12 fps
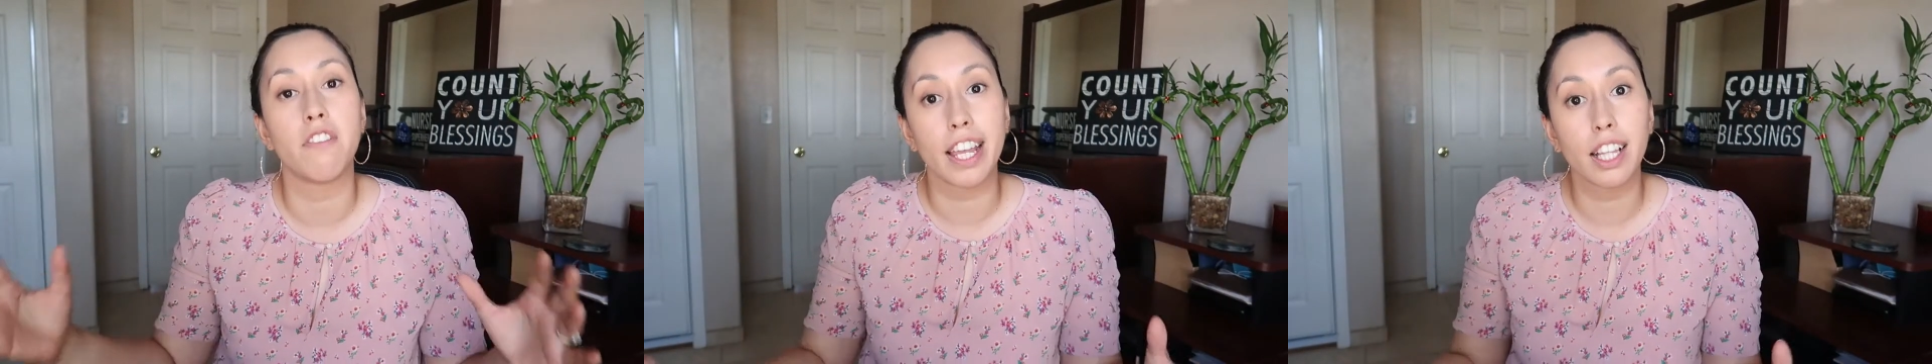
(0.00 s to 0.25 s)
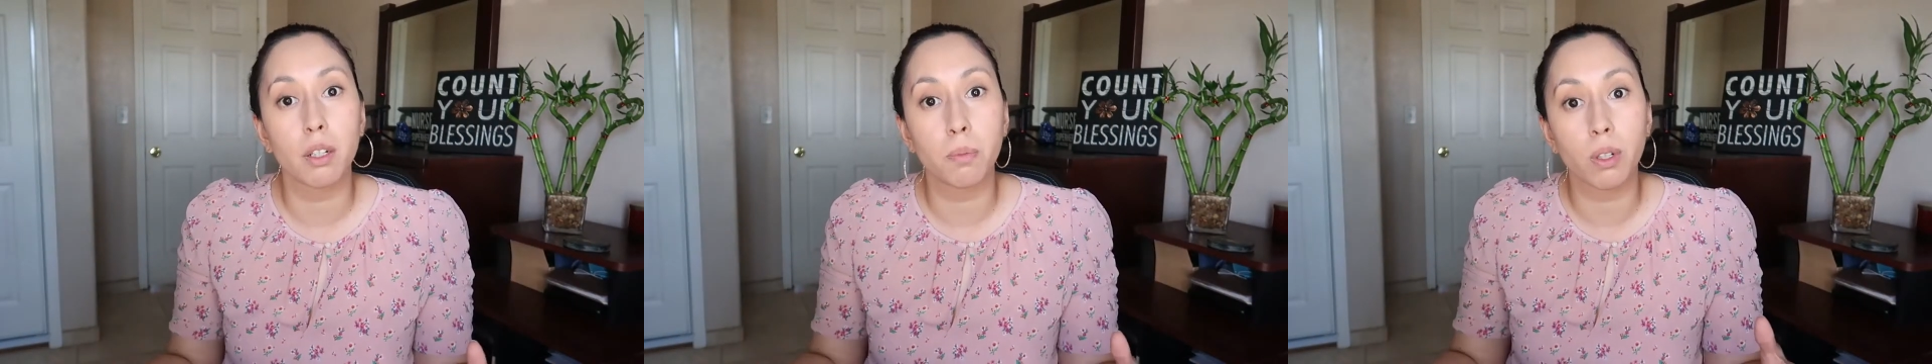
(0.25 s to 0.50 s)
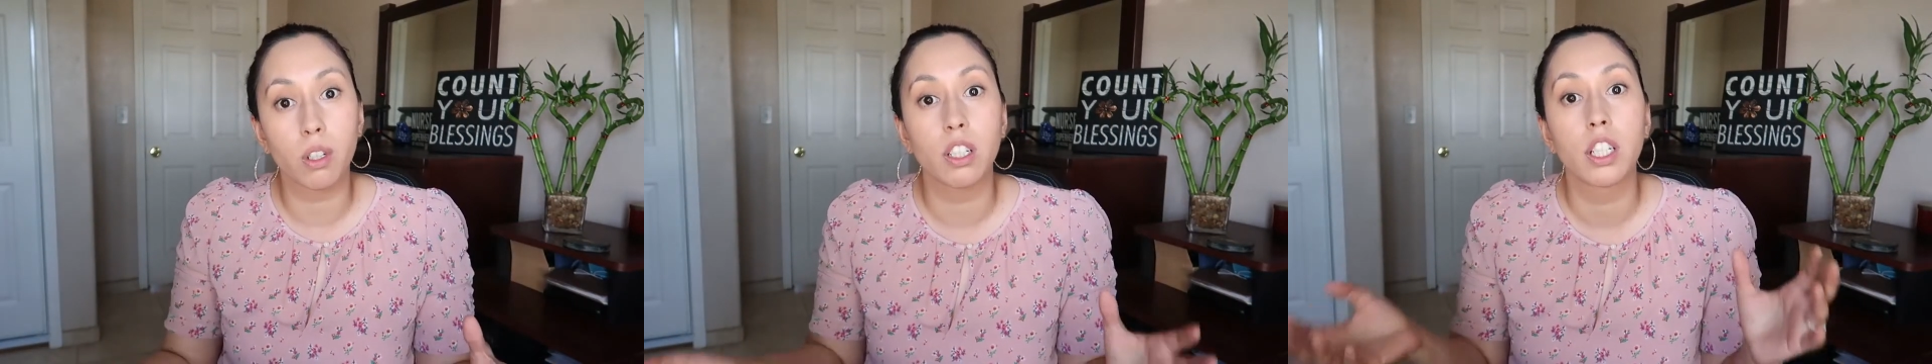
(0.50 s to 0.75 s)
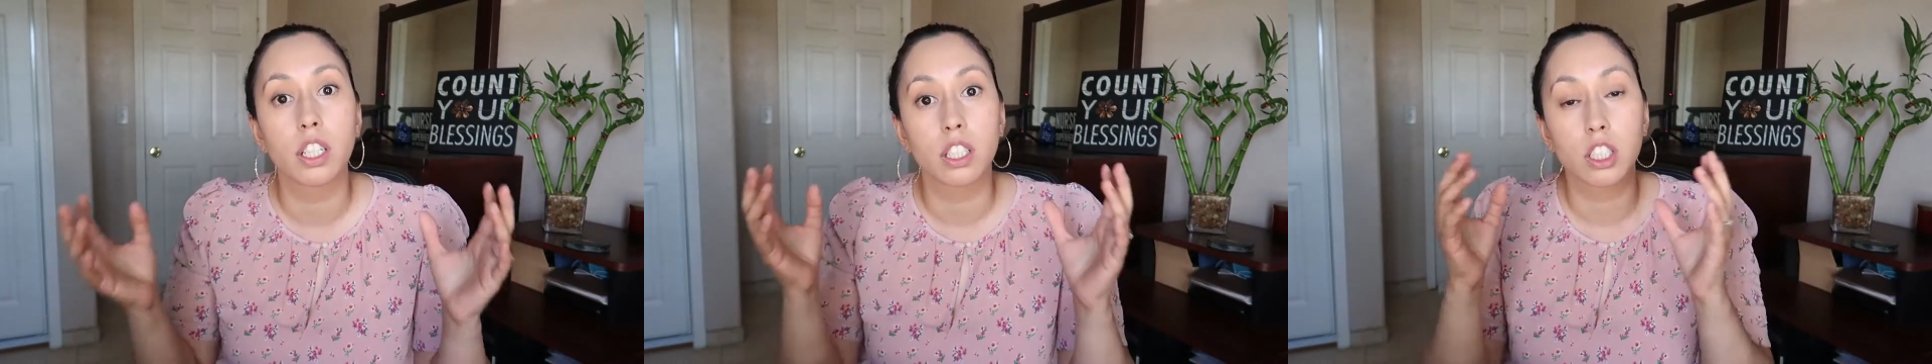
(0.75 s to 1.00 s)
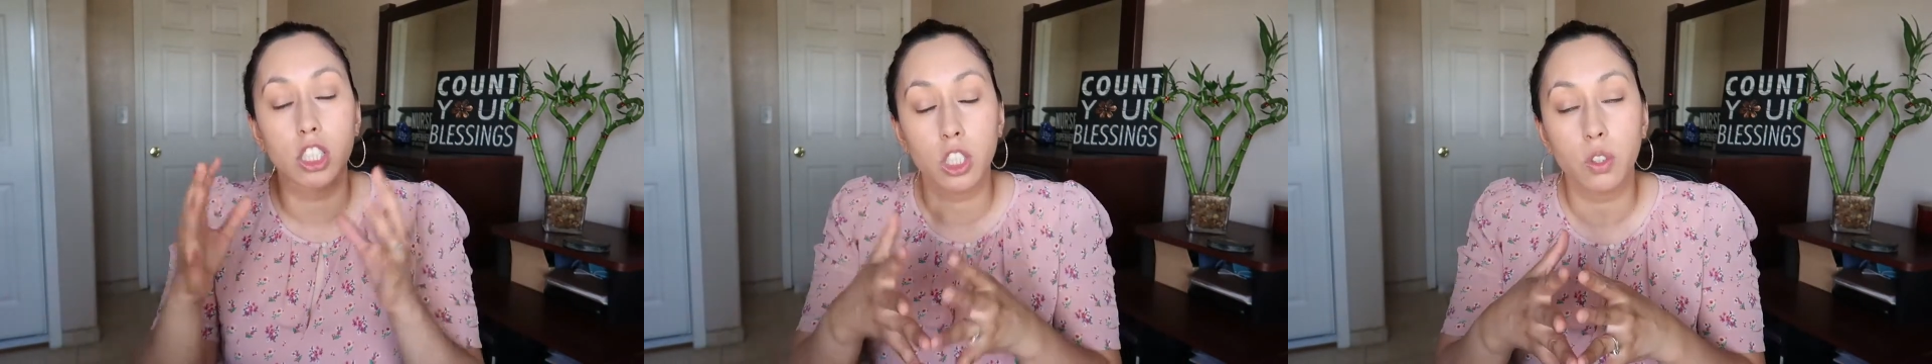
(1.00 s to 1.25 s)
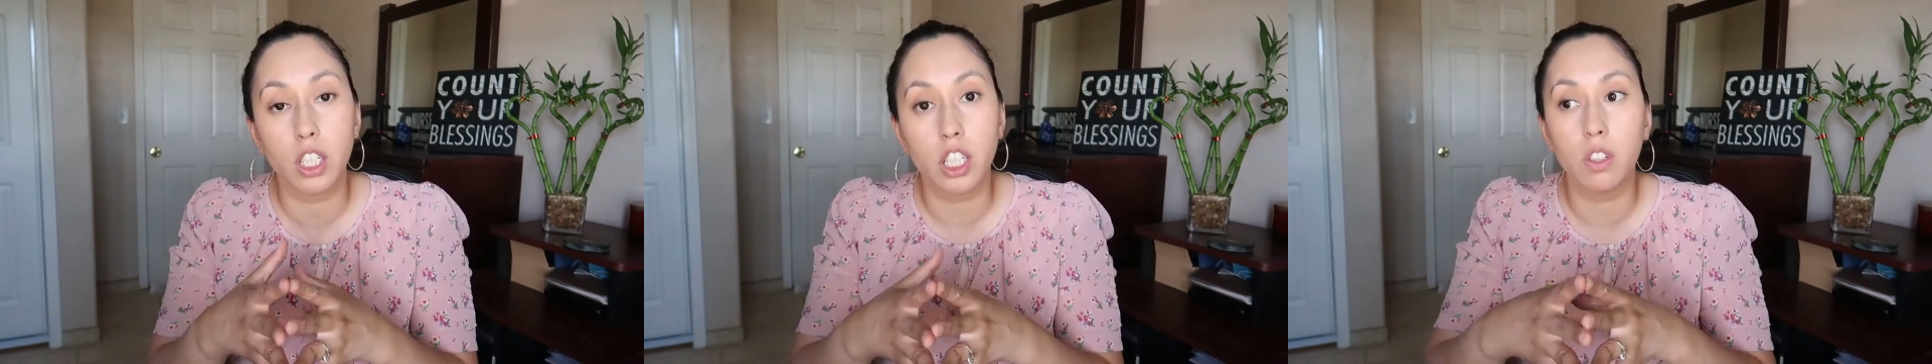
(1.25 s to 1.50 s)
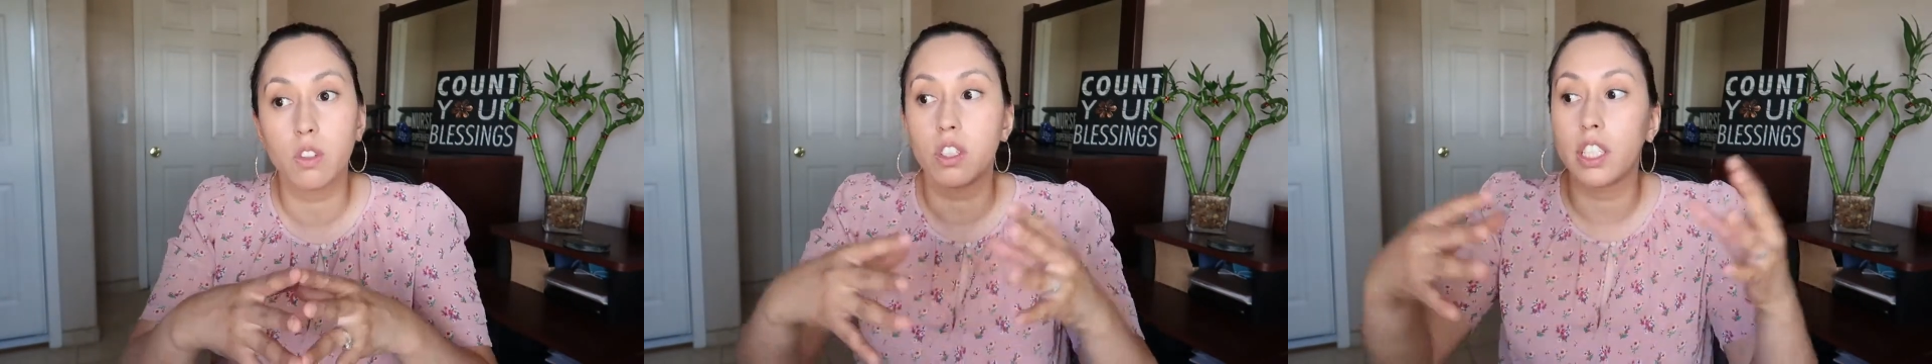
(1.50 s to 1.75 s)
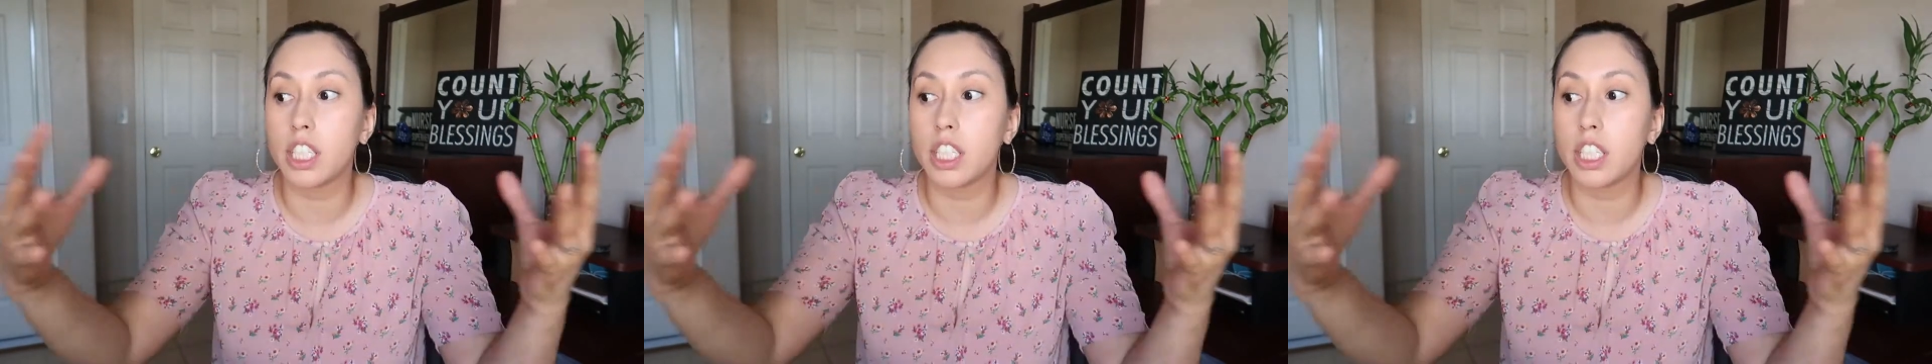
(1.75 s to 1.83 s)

available to you,